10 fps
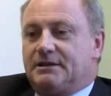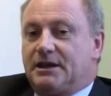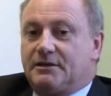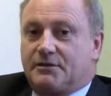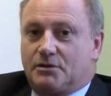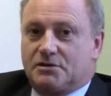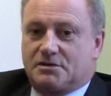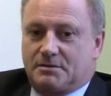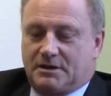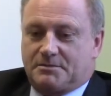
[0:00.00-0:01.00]
Then, of
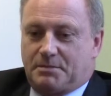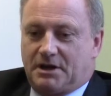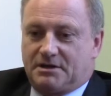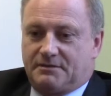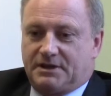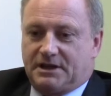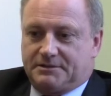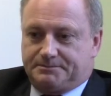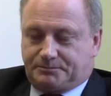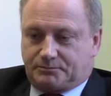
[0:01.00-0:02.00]
course, as part of
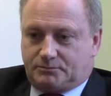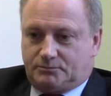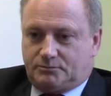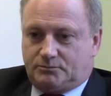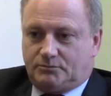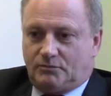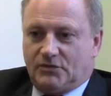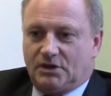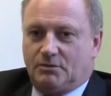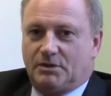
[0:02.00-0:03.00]
that,
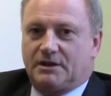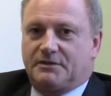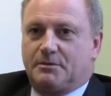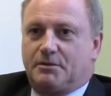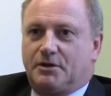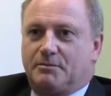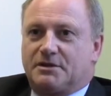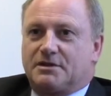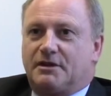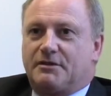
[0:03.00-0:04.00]
we have the
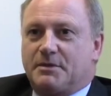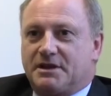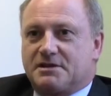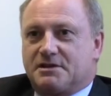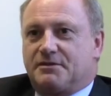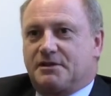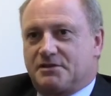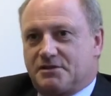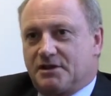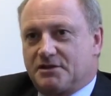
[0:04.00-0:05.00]
appointment of a Minister for
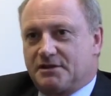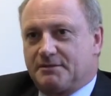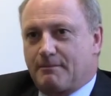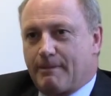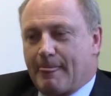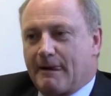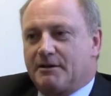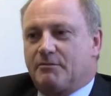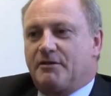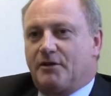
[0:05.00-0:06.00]
Construction.
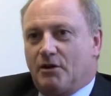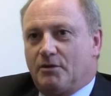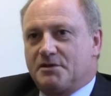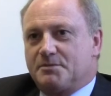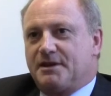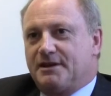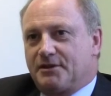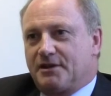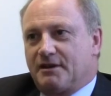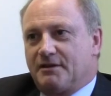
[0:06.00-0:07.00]
We've always been
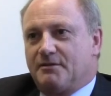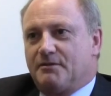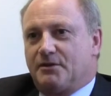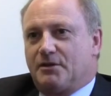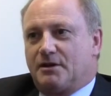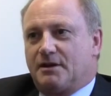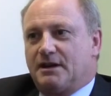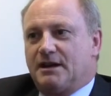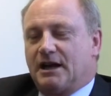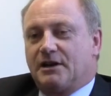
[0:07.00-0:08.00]
looking for
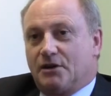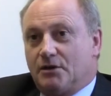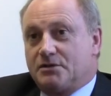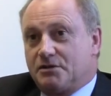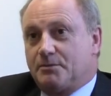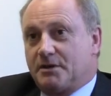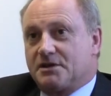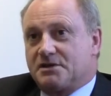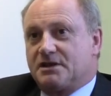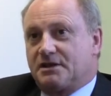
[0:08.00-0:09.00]
a go-to
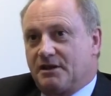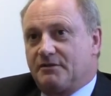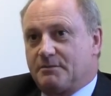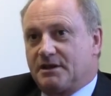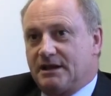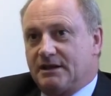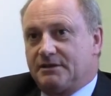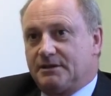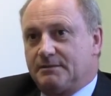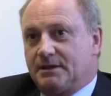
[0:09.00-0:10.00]
person at government
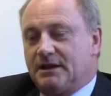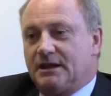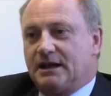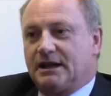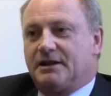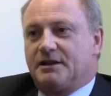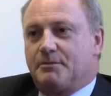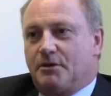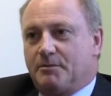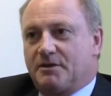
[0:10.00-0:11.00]
level. And I think
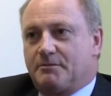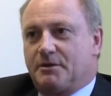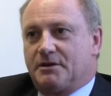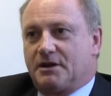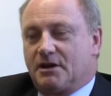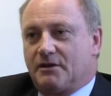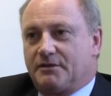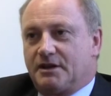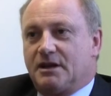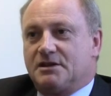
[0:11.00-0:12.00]
the appointment of Paddy
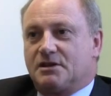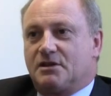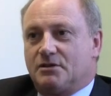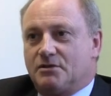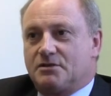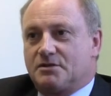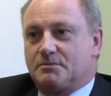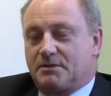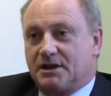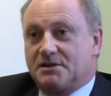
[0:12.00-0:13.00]
Coffey is a huge
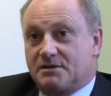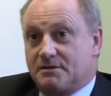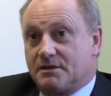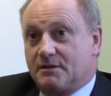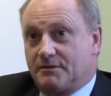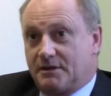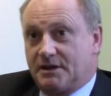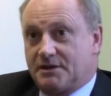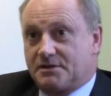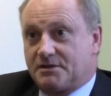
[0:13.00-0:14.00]
plus
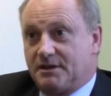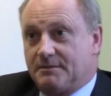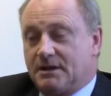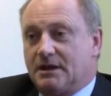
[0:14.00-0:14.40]
for industry,